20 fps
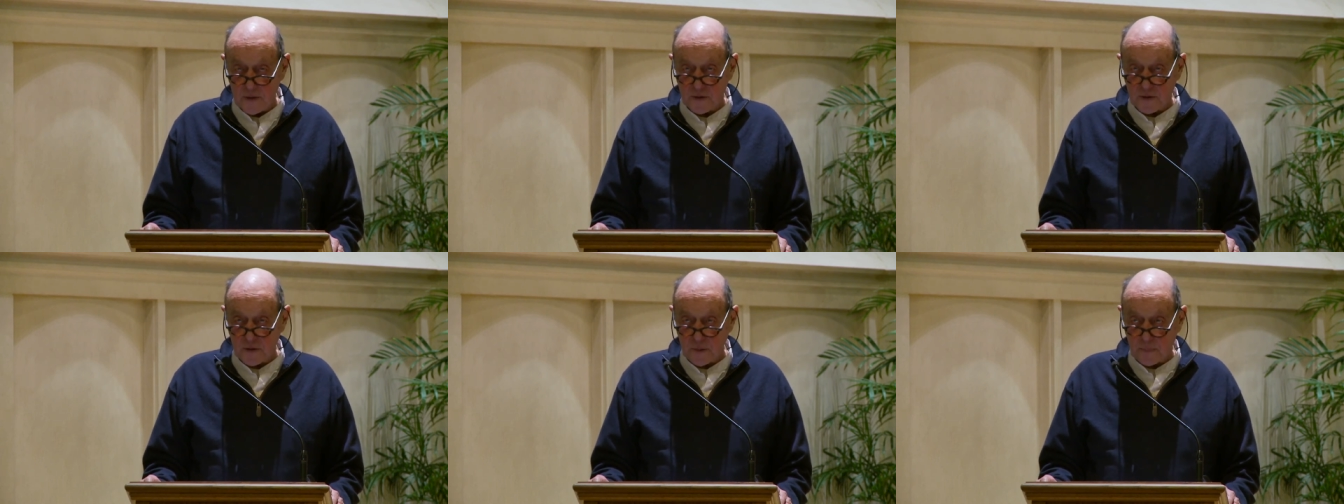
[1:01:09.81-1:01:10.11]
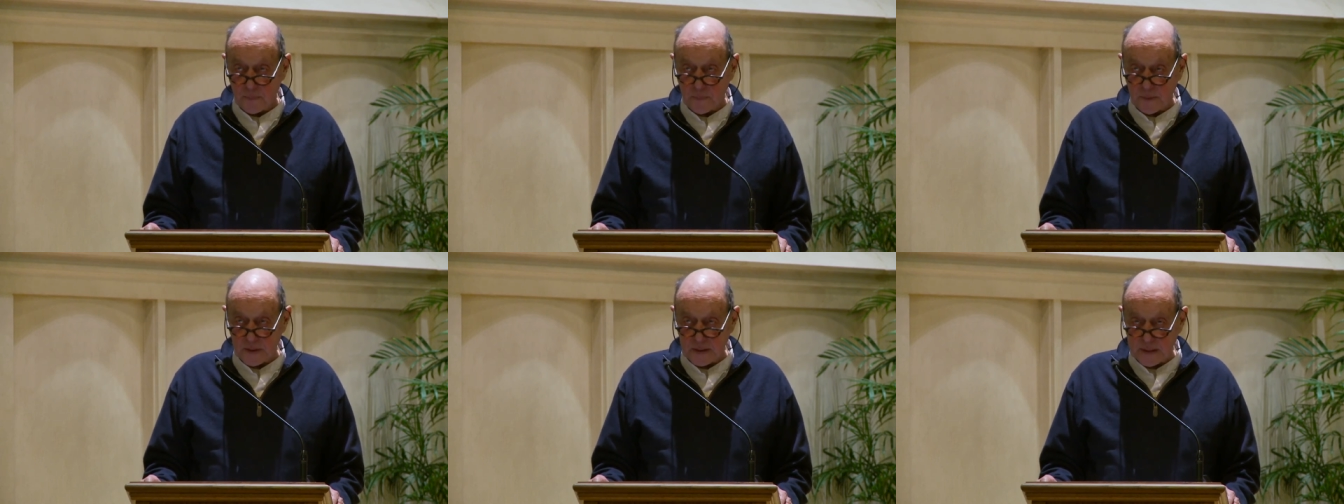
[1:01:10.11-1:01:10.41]
to
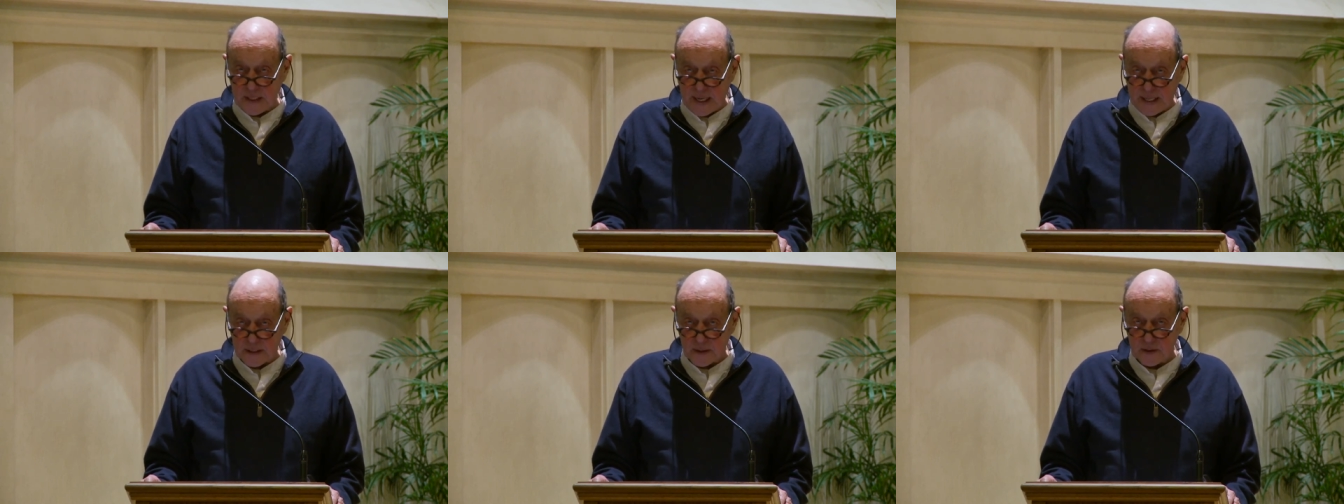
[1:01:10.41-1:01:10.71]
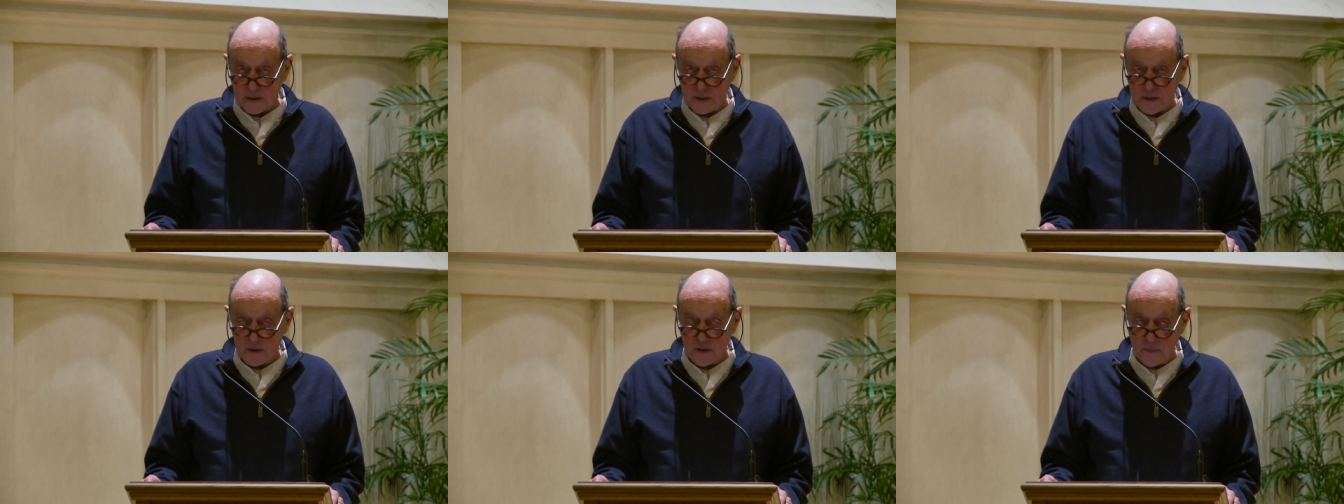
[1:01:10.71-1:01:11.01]

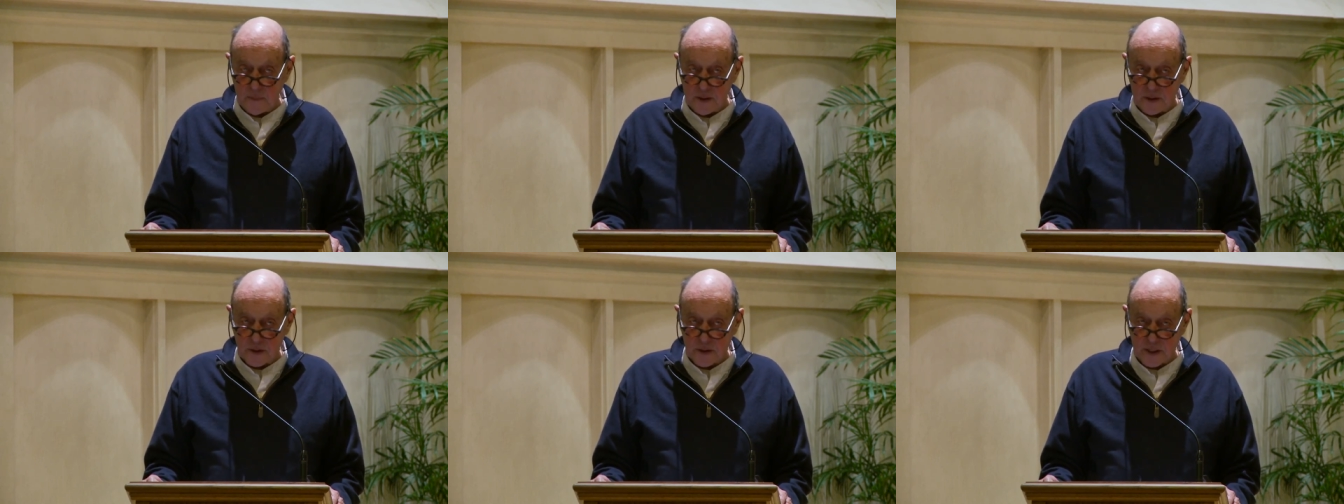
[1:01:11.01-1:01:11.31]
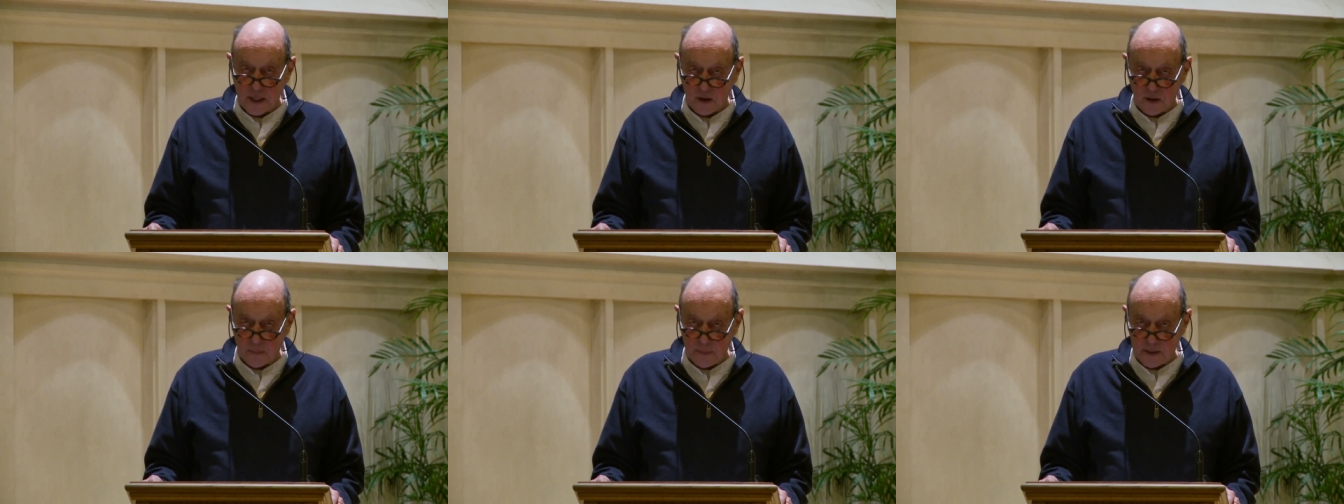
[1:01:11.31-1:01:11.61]
protect human
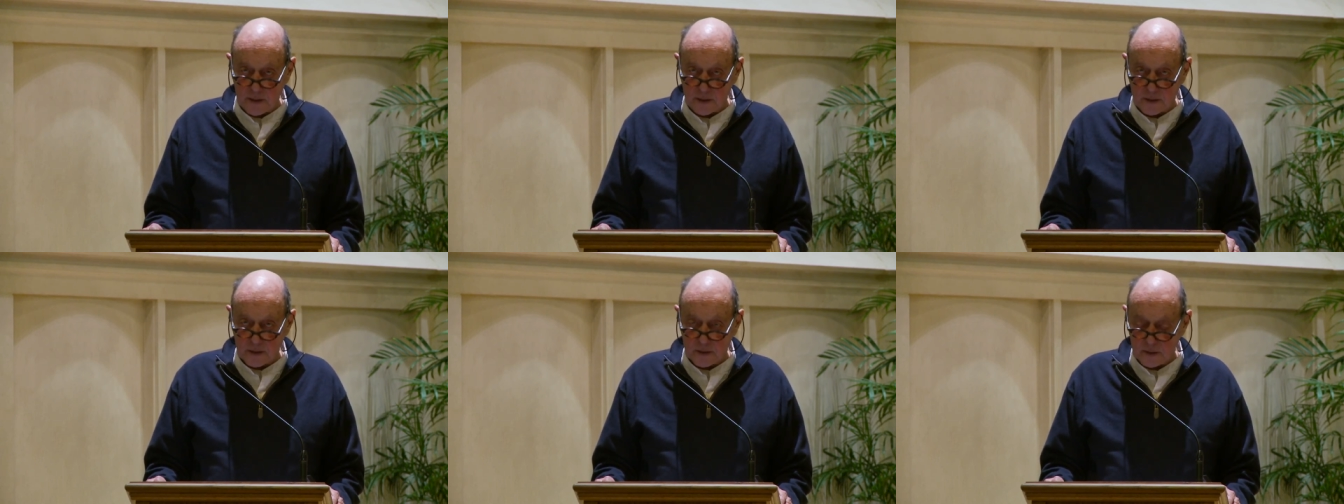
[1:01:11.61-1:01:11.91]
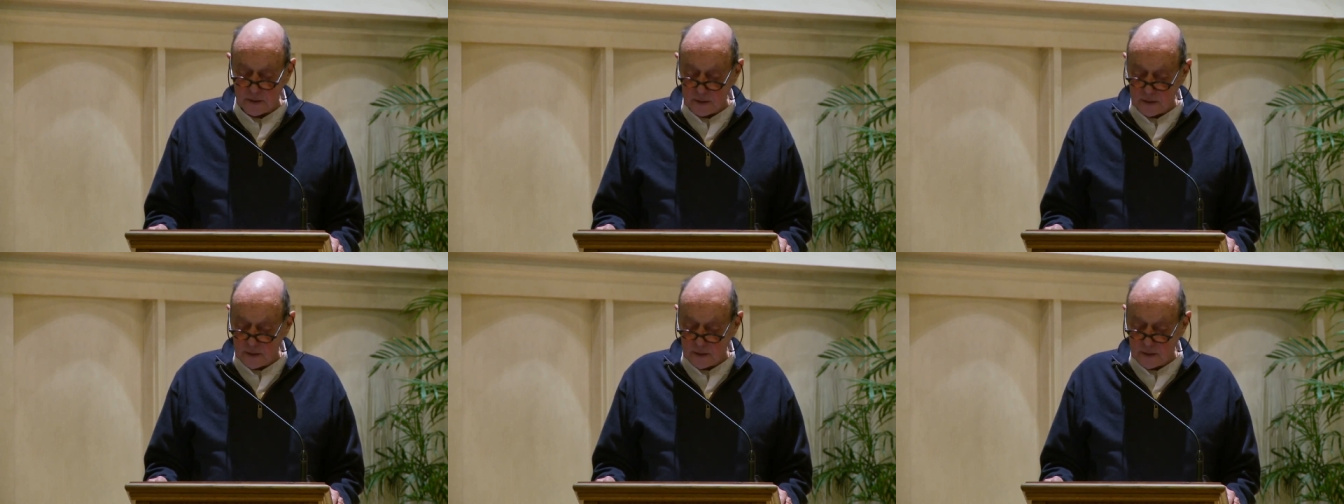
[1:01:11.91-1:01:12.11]
settlement